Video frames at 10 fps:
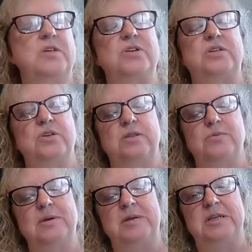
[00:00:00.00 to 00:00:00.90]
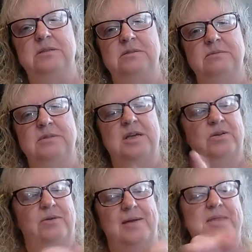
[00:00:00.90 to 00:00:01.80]
So I took the ribbon,
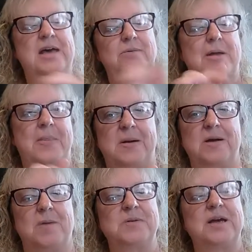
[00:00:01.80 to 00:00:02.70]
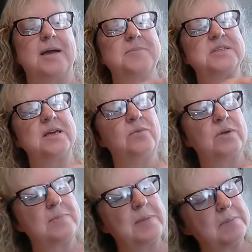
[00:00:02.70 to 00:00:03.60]
wrapped that around there a couple times. And when
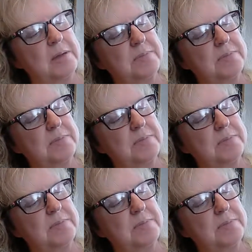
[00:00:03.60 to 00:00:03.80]
I made my